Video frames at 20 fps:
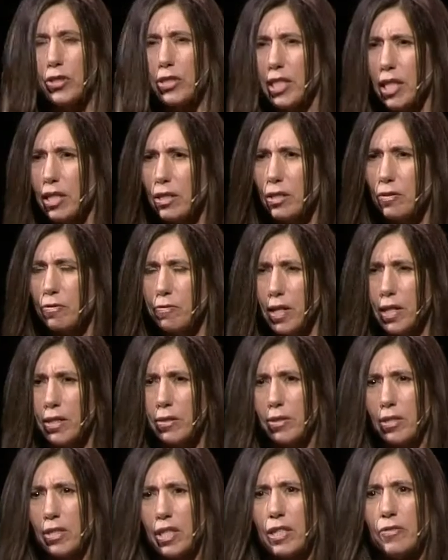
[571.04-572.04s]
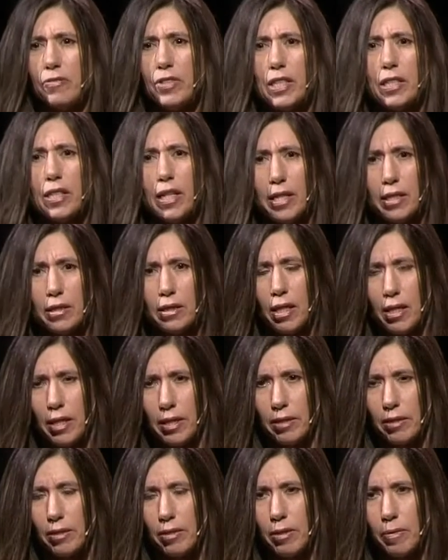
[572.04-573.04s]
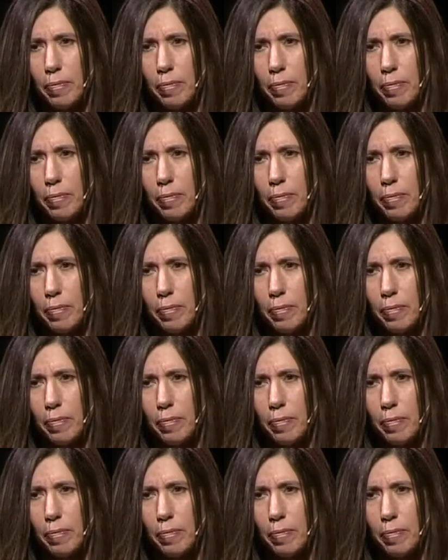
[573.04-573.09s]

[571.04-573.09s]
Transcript: has to follow safety guidelines.